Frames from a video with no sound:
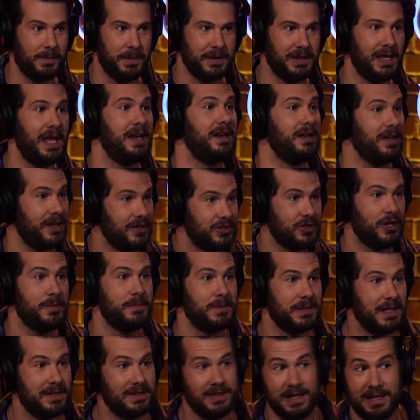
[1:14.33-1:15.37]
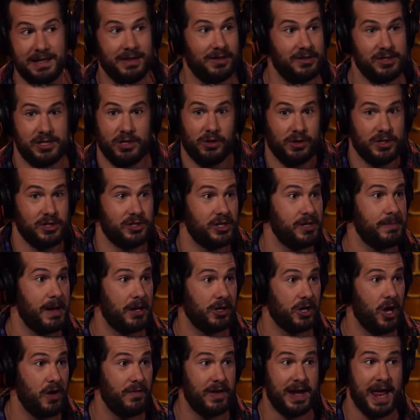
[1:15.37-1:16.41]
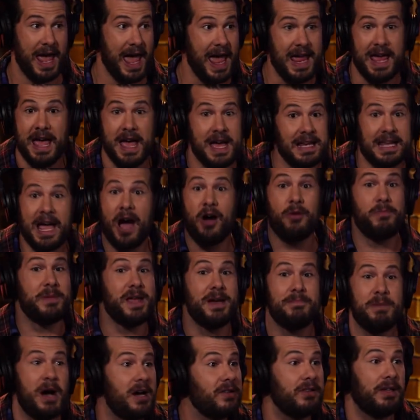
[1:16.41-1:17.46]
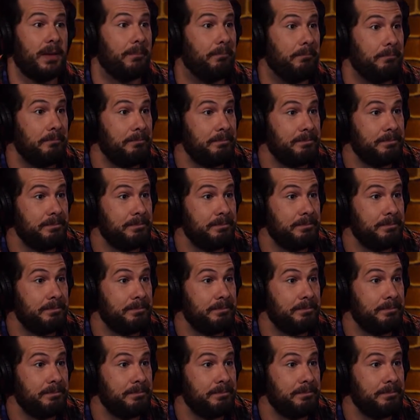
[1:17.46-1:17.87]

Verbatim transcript: but then a uh, certain percent say they're still concerned about COVID. Yeah, hey, count me among them.